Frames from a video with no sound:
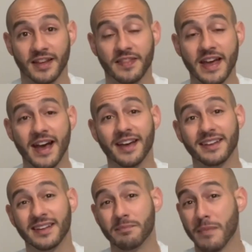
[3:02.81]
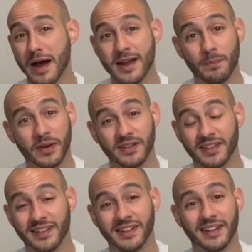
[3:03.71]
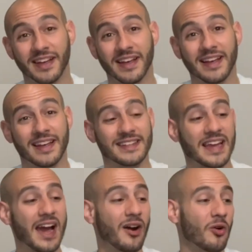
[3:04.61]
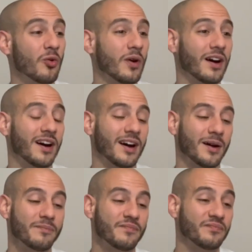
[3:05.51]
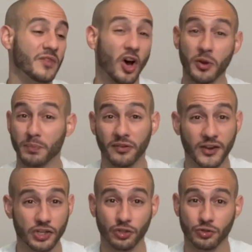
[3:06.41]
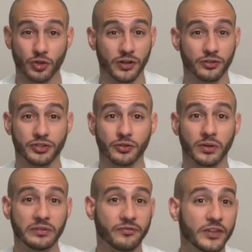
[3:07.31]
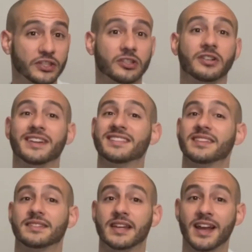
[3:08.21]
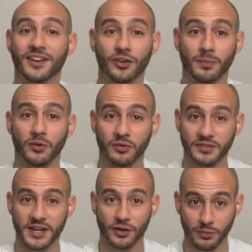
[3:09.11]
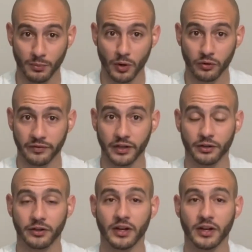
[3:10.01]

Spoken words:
And that, in my opinion, is how unprofessional trainers do it. Fear is a terrible, terrible motivator.